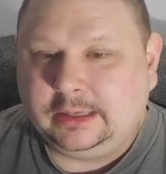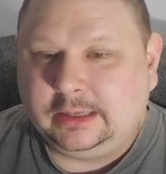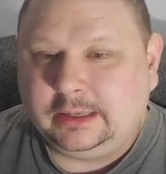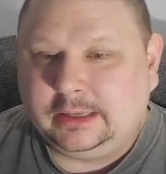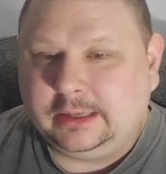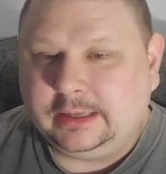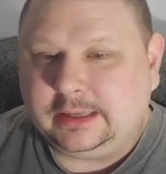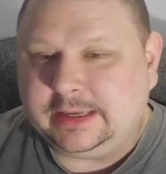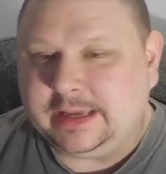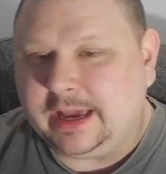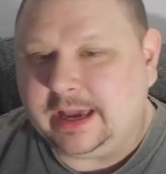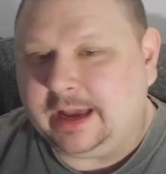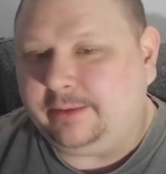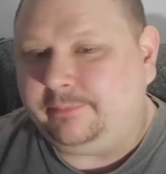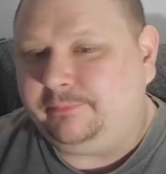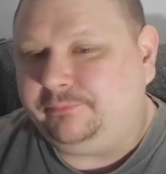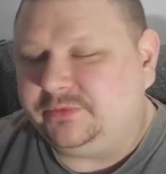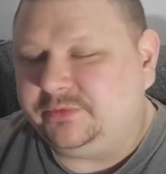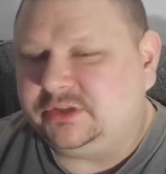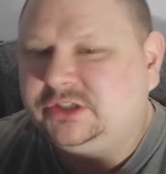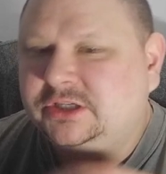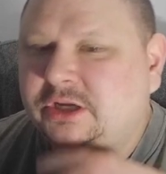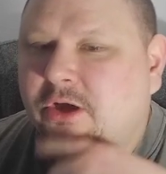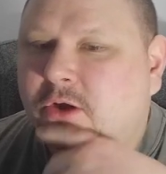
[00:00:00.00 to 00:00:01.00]
Yeah.
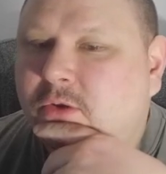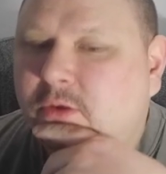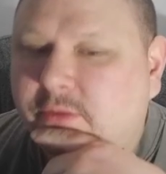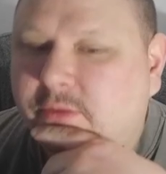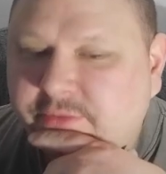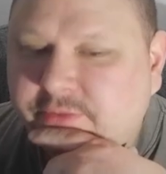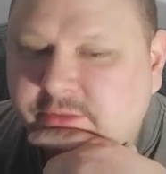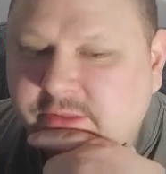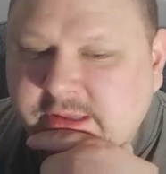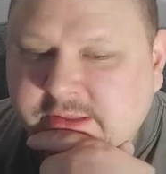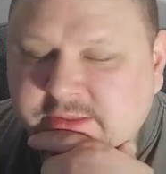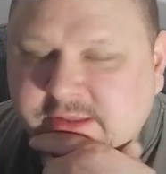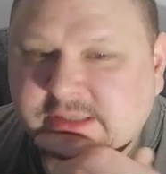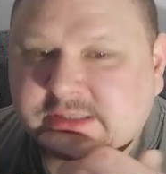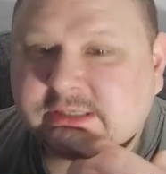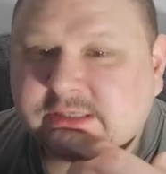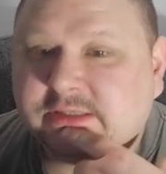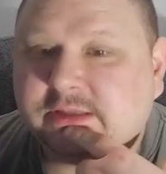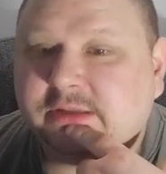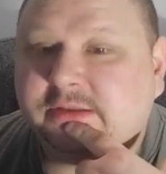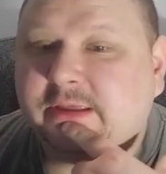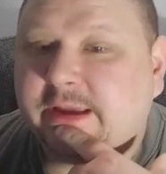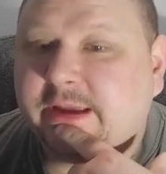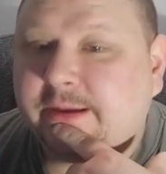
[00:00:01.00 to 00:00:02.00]
So this is the
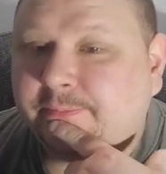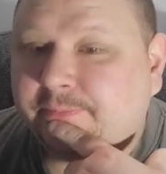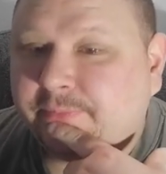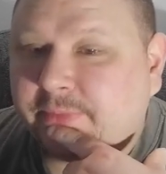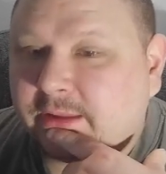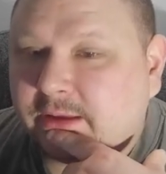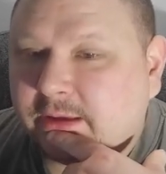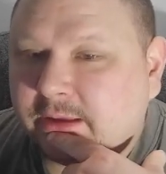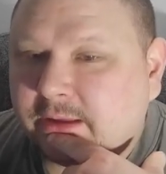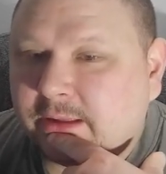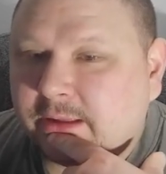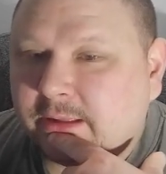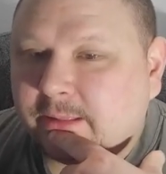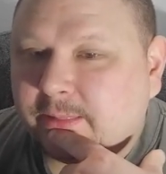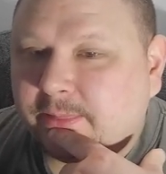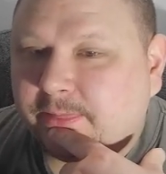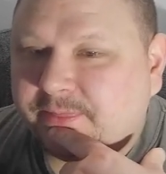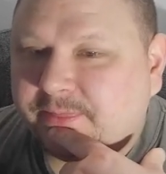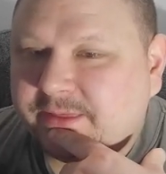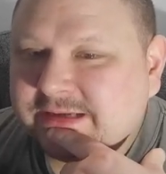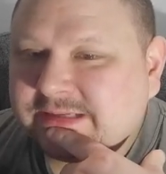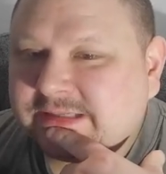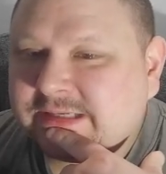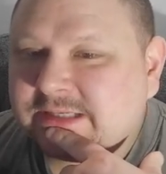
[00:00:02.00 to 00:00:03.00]
thing.
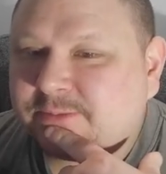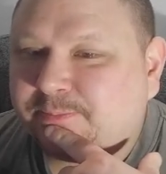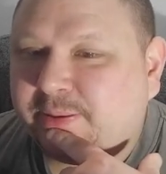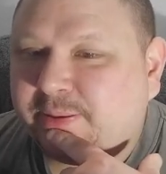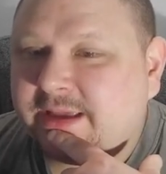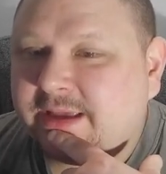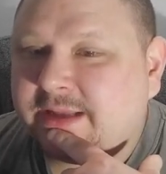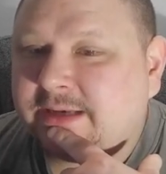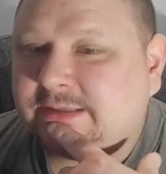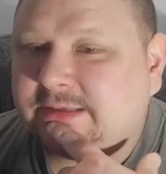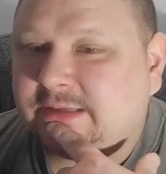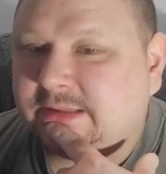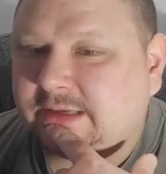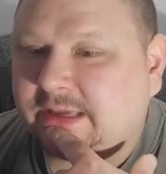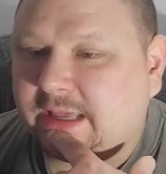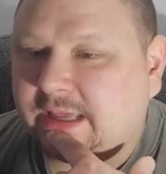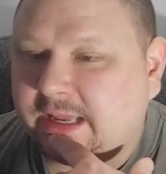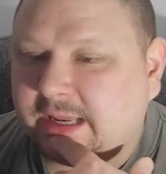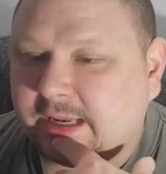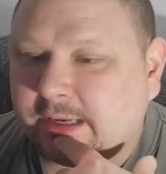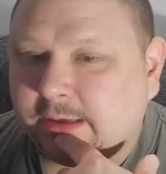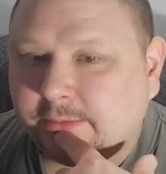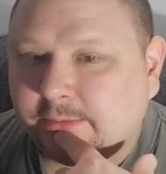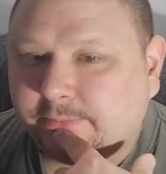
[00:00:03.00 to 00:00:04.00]
This is pinned to the
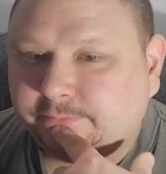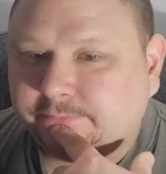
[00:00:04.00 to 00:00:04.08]
king.